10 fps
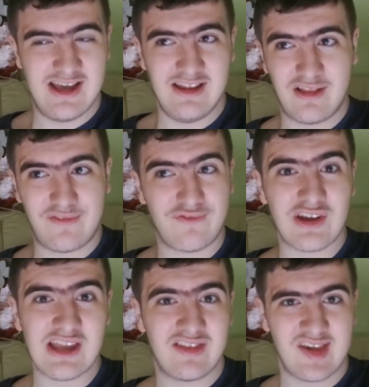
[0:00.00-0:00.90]
it's
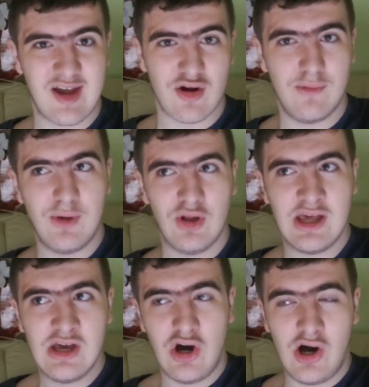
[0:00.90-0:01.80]
freaking terrible,
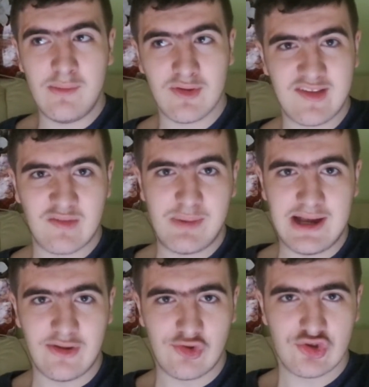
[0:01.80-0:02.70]
almost as
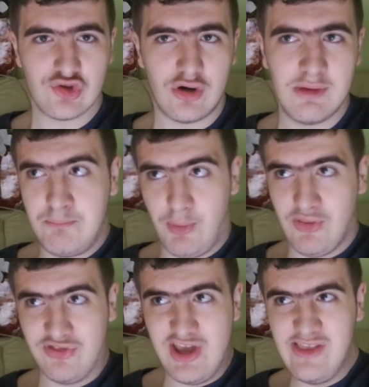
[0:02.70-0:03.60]
bad as Storm.
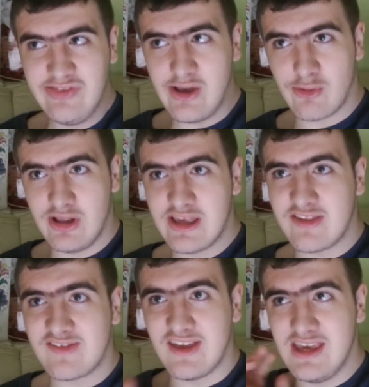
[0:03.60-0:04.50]
But then they
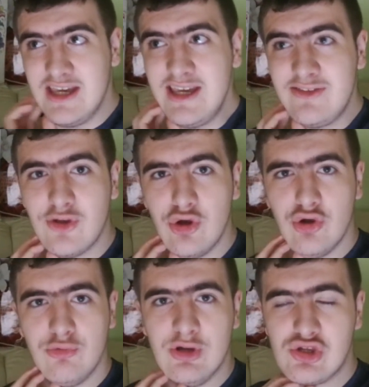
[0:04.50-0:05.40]
released
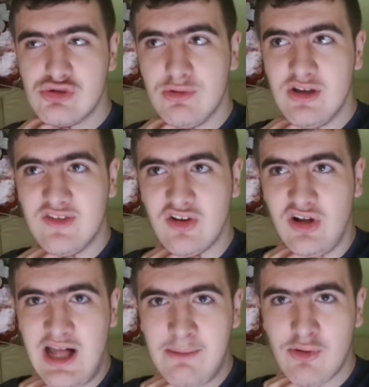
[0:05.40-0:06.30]
Idu, which was a
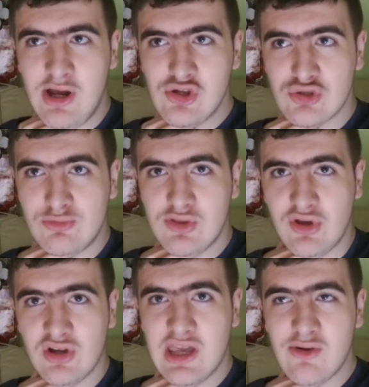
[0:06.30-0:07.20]
collaboration with
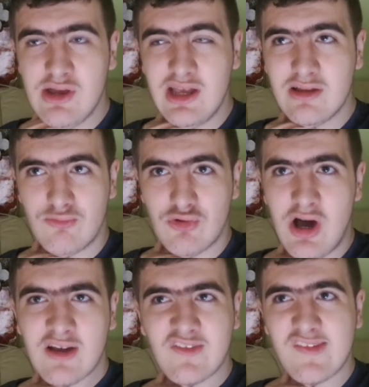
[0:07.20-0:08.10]
Hungarian
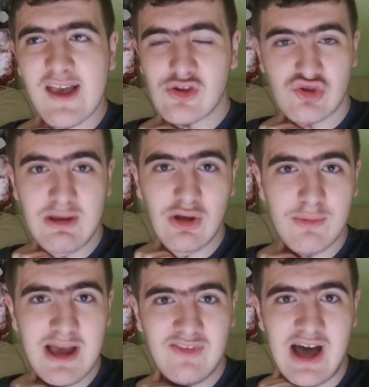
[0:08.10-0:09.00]
rock slash metal
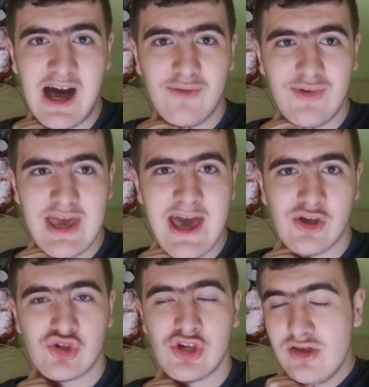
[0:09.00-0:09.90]
band
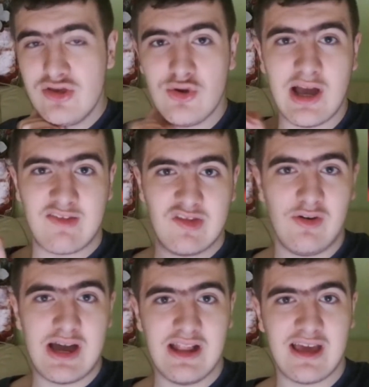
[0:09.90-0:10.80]
AVS. You guys know
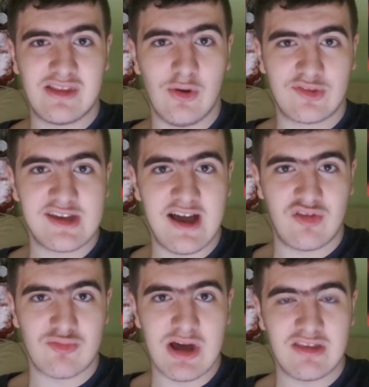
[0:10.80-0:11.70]
I like those
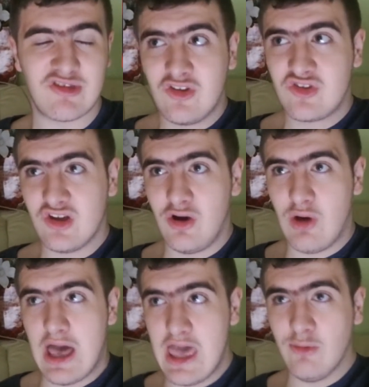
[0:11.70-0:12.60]
guys, right?
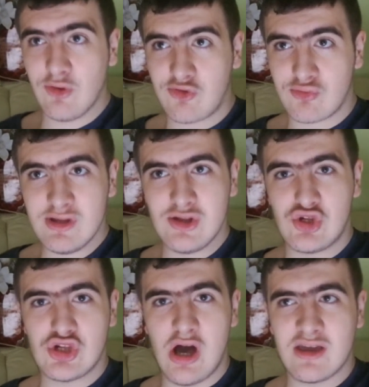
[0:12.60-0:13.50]
So it was really
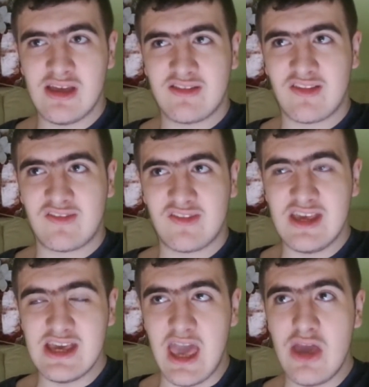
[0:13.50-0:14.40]
shocking to see a